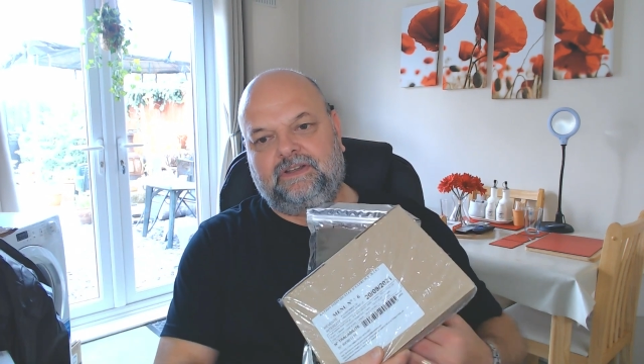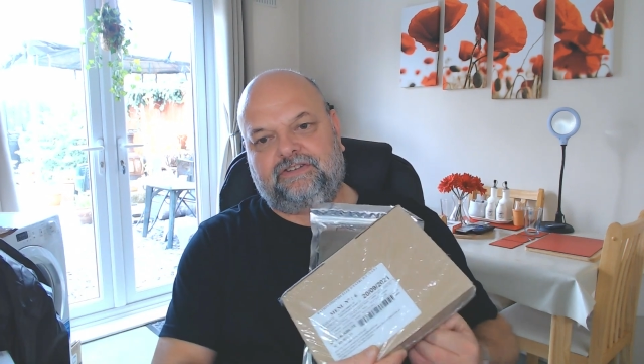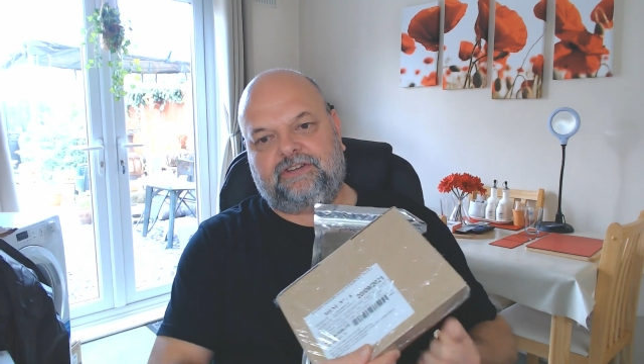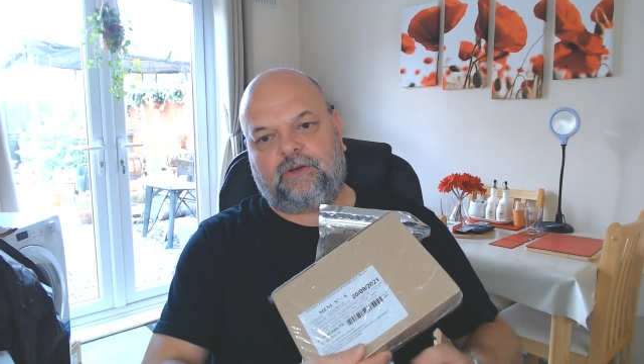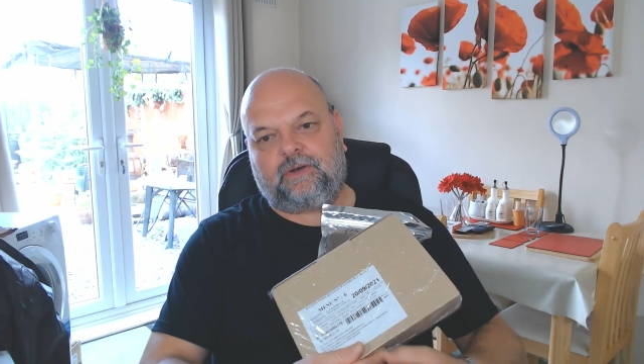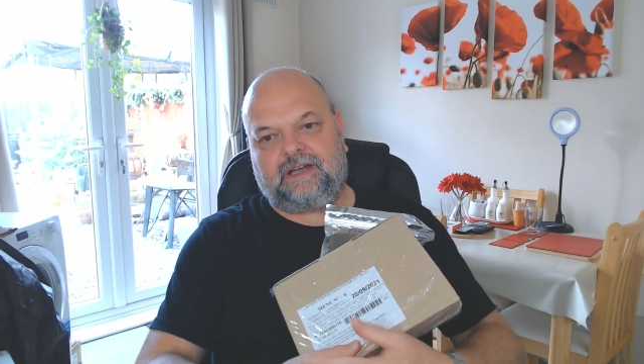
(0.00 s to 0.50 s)

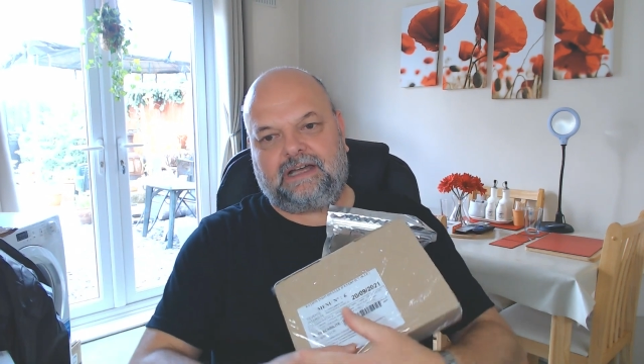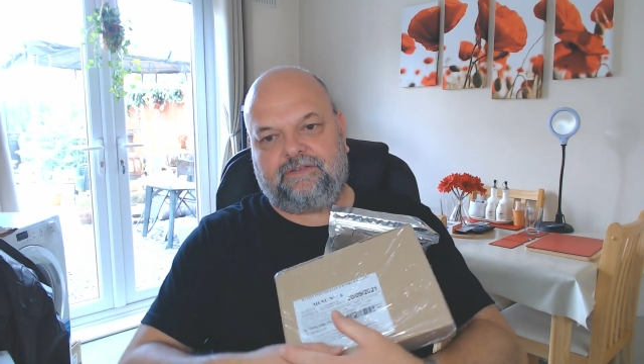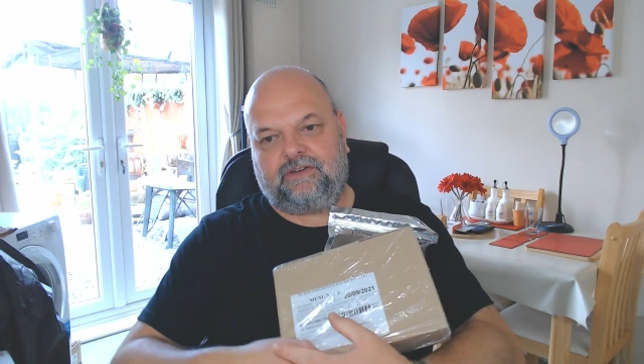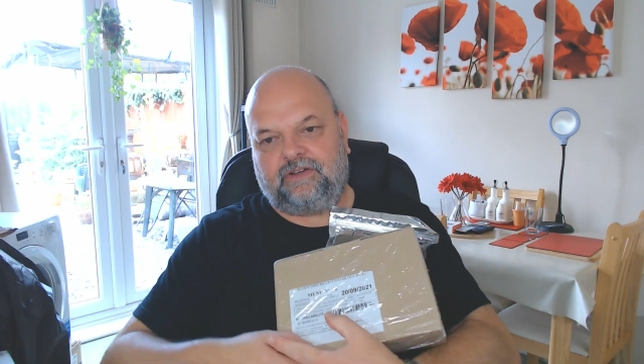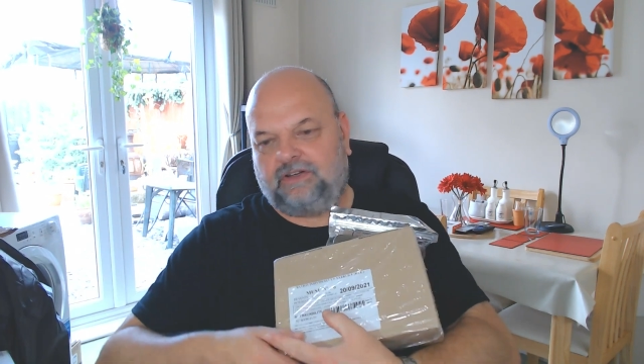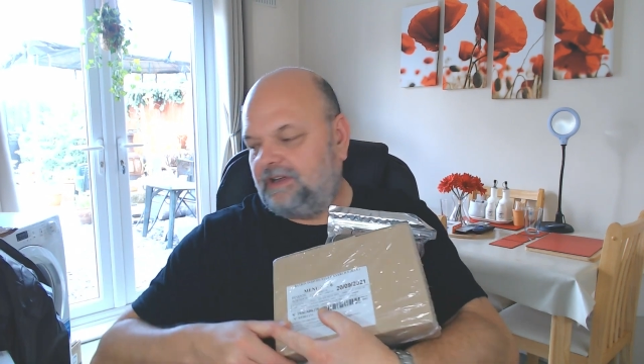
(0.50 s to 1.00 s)
So I have
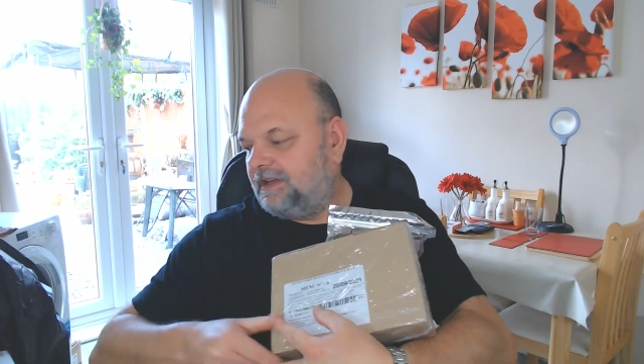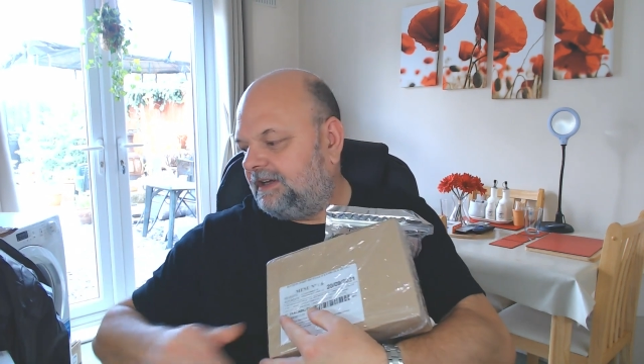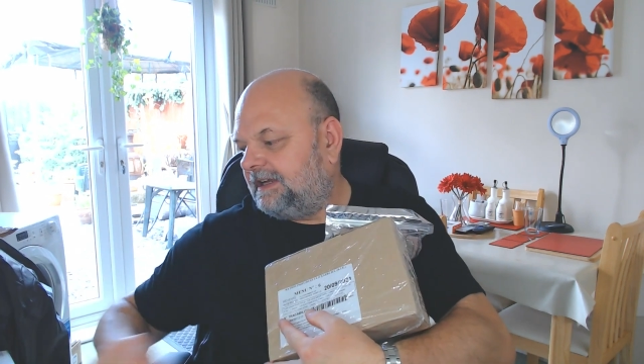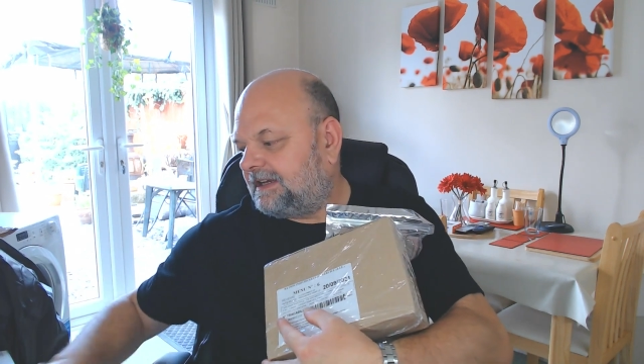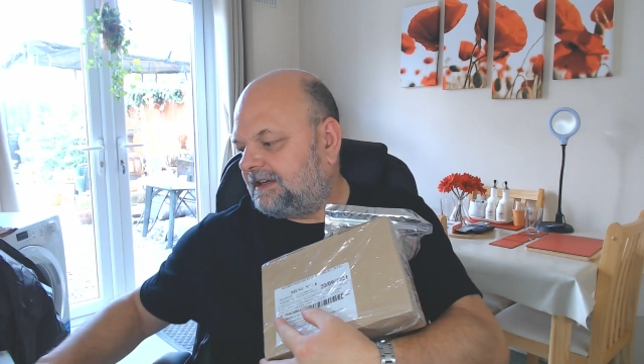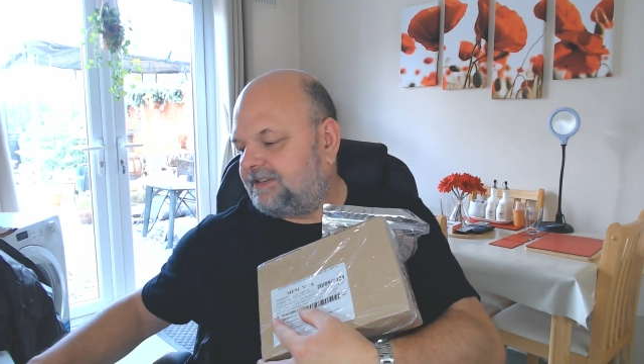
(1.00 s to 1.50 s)
a
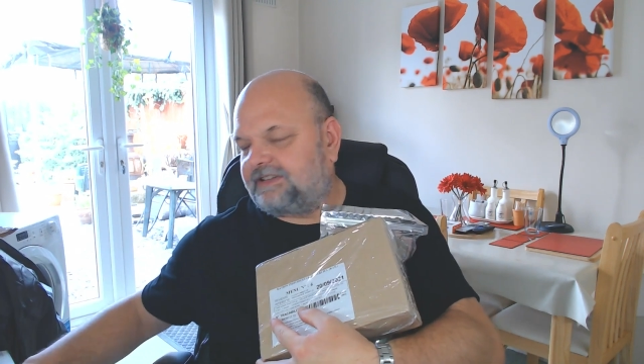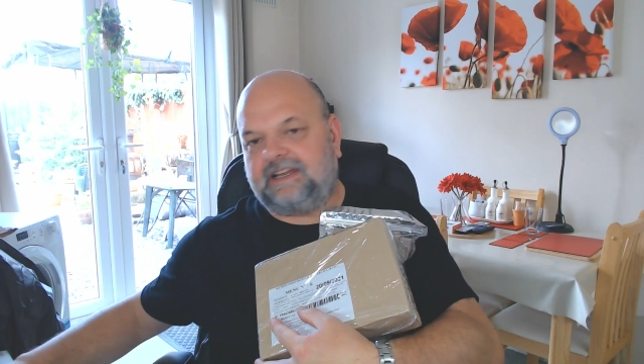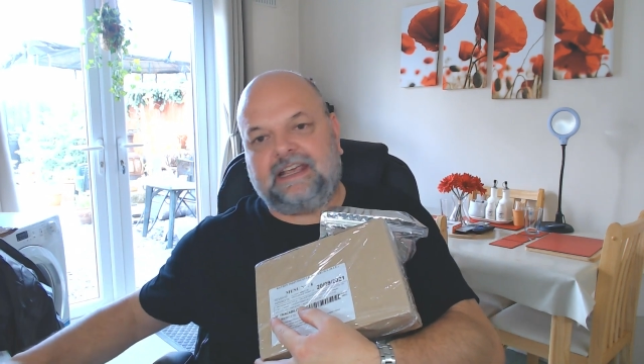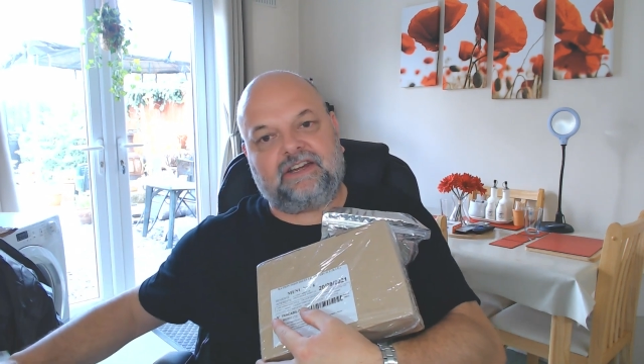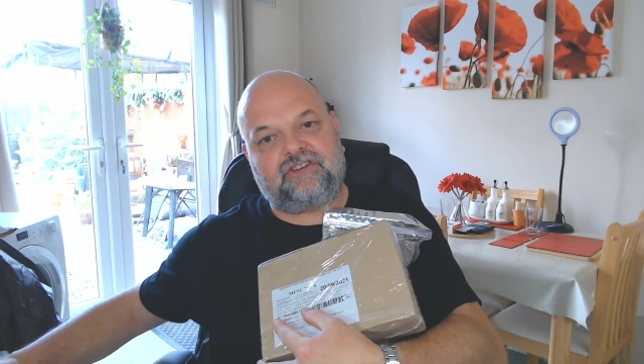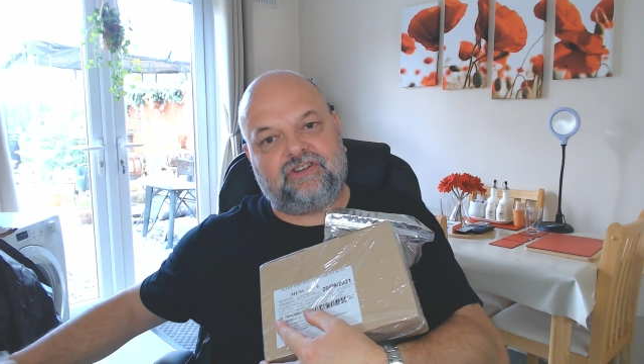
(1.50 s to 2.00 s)
little
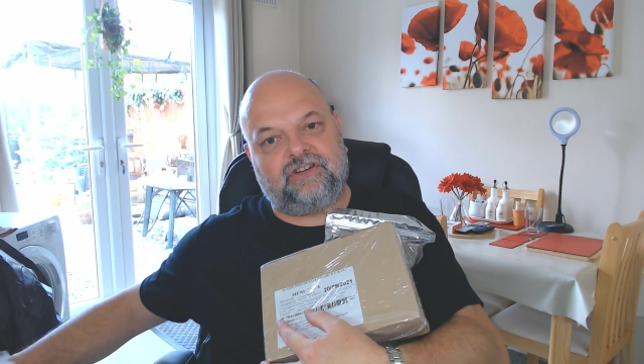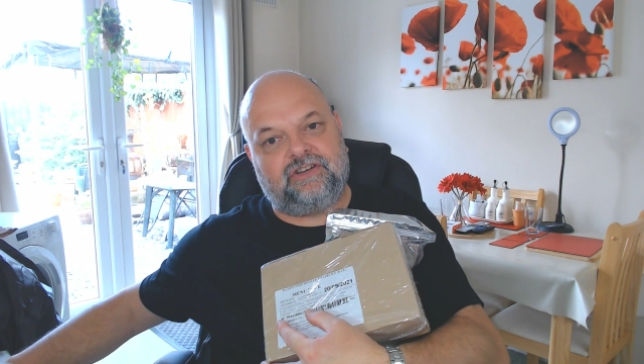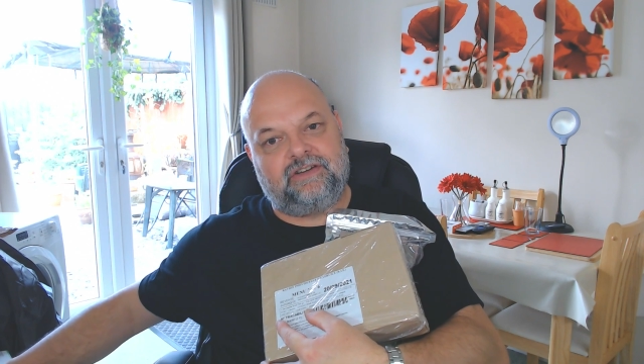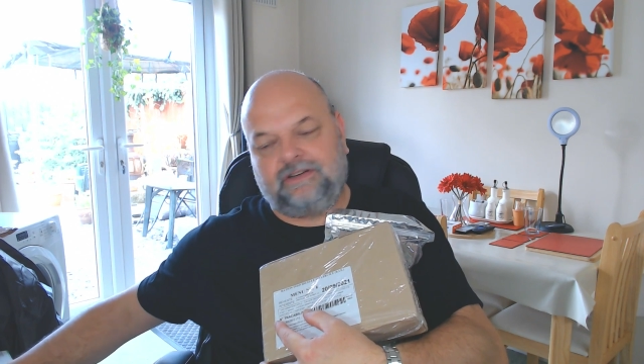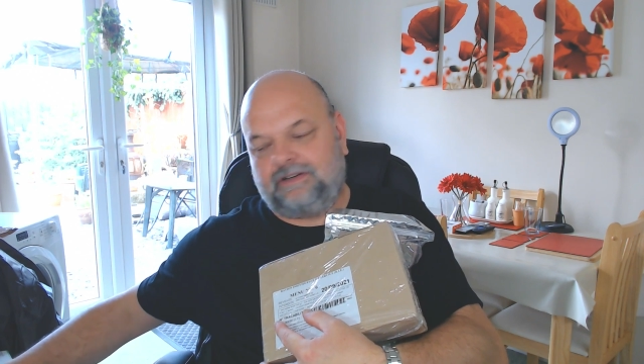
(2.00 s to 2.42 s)
selection,